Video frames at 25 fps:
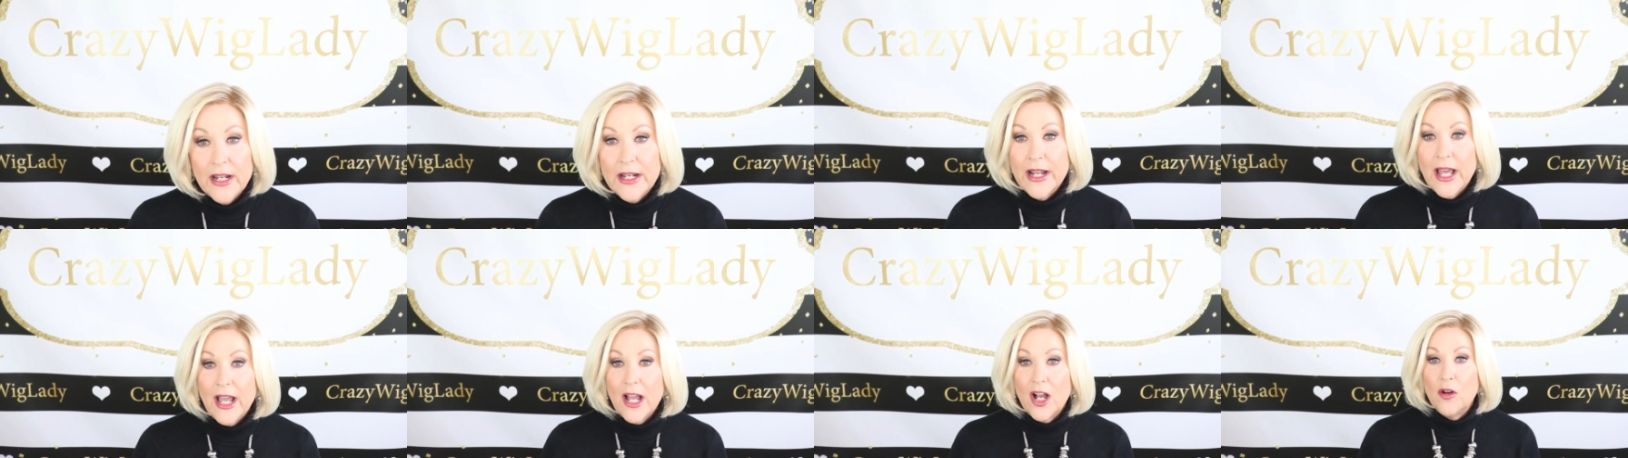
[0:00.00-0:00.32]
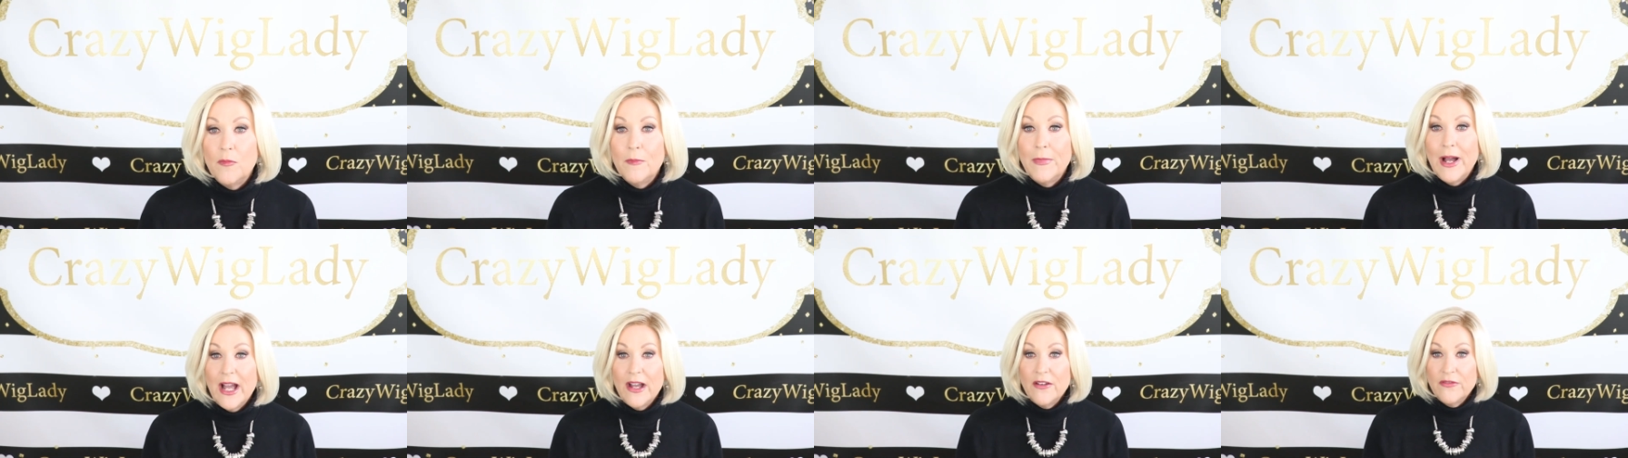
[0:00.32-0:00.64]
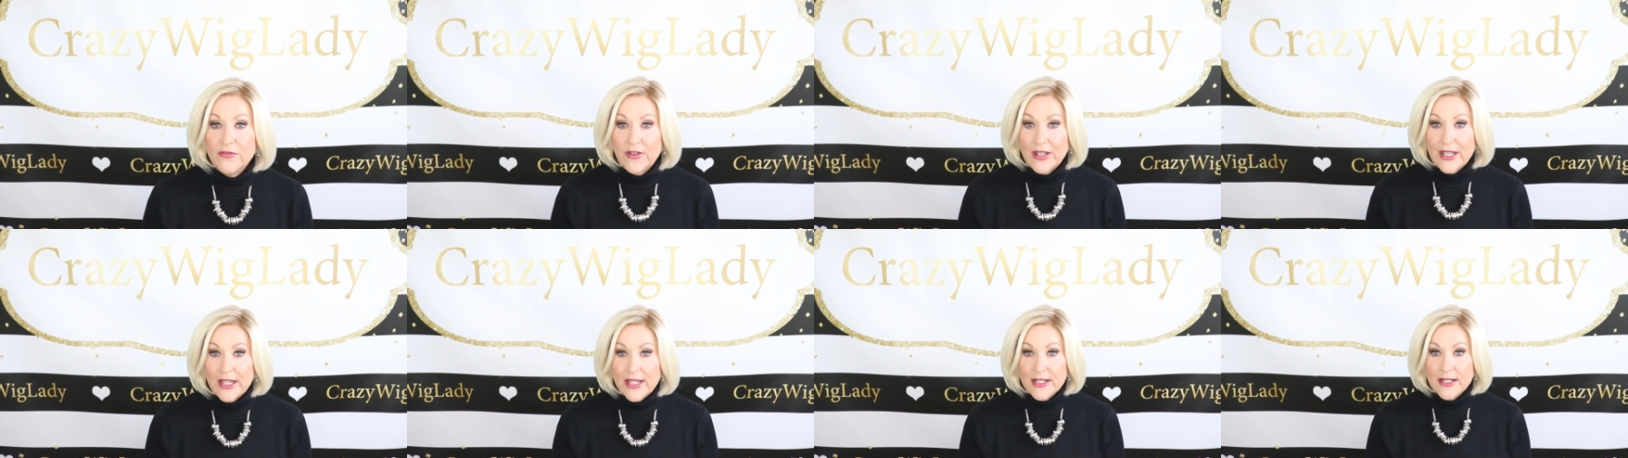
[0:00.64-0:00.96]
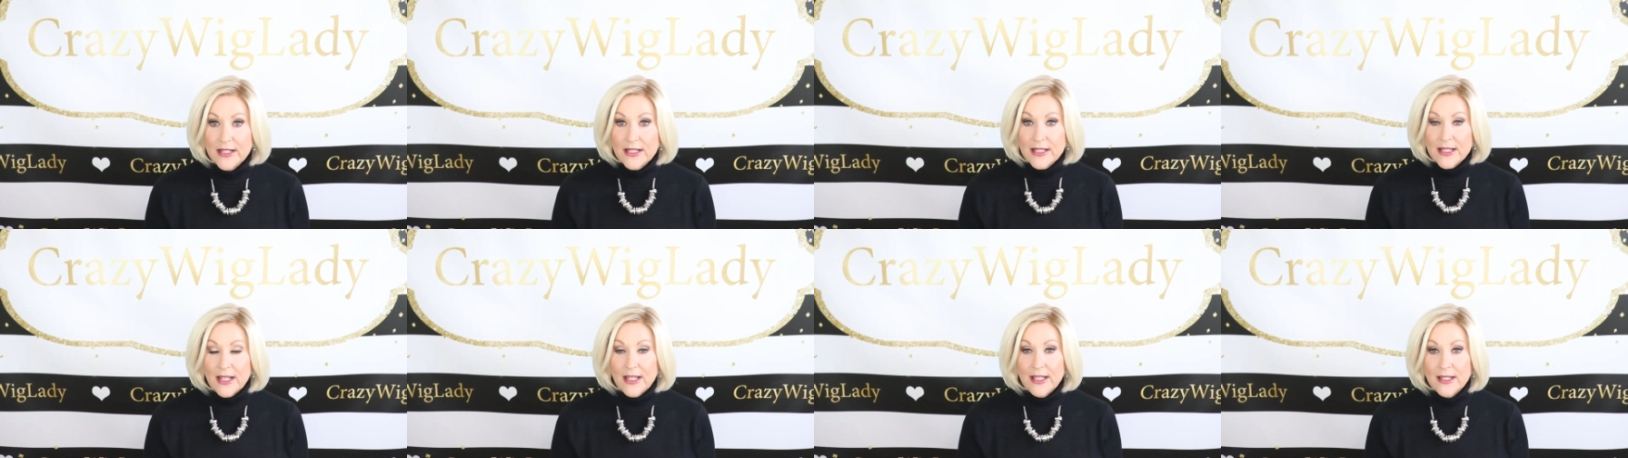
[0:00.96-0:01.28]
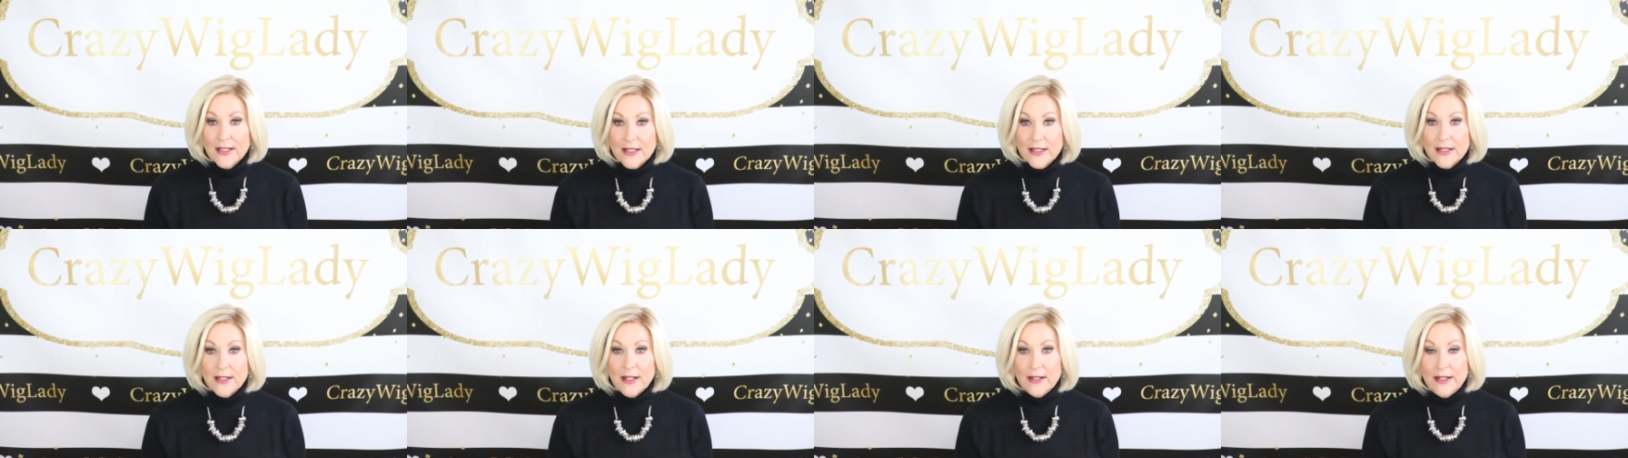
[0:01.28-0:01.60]
Now my face
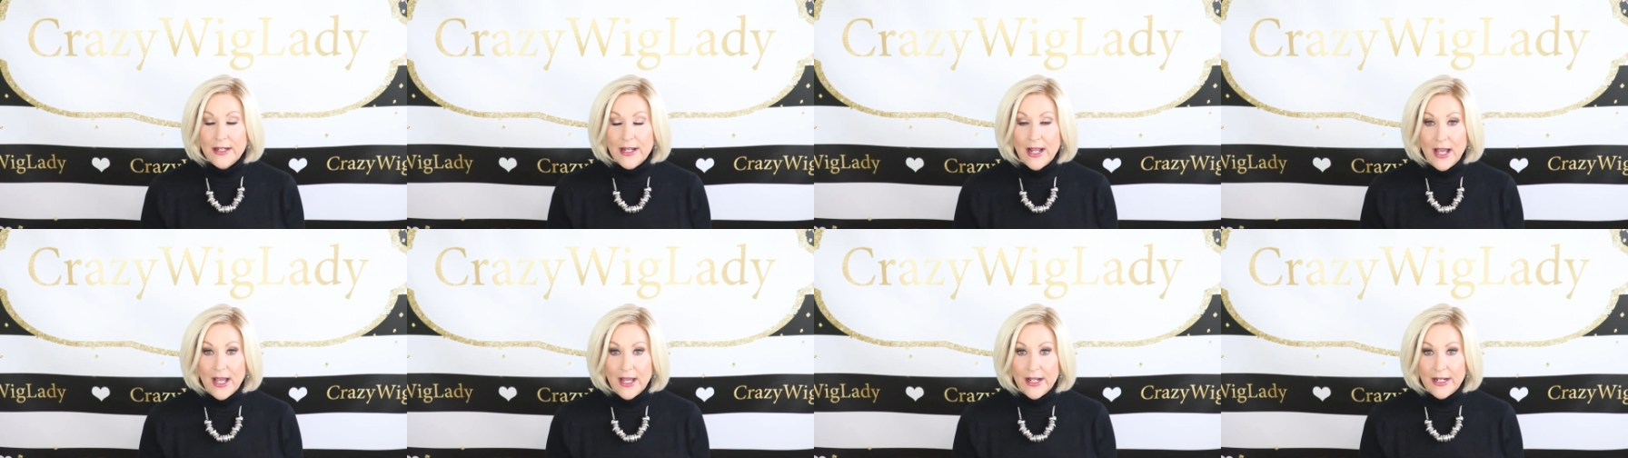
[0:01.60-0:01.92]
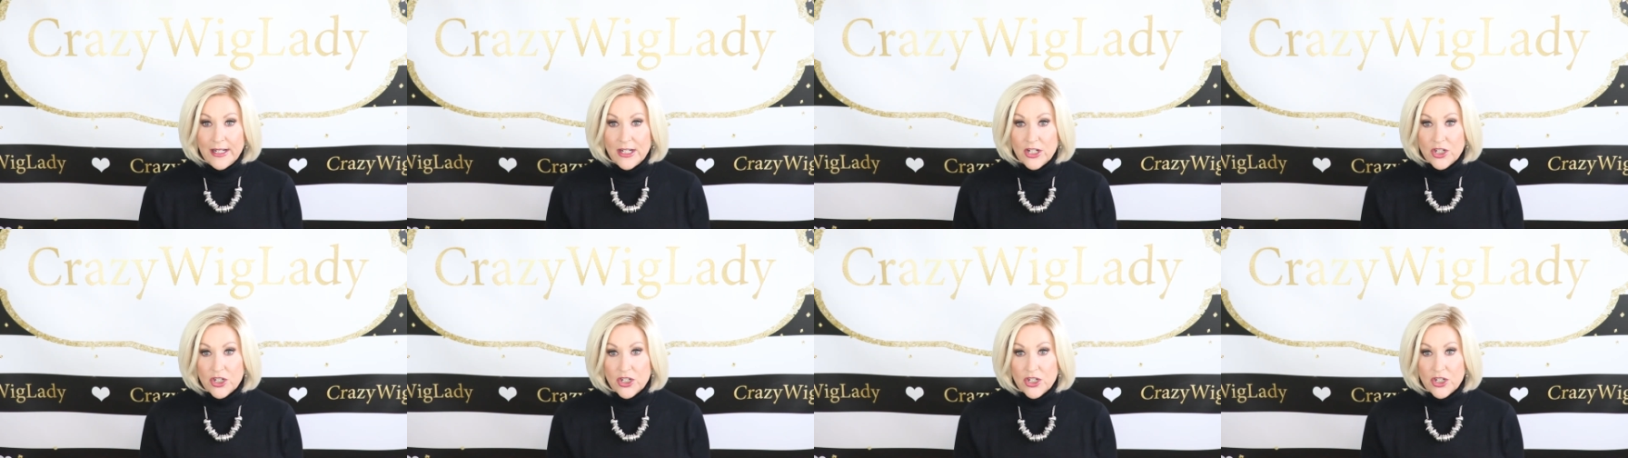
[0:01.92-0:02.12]
is nine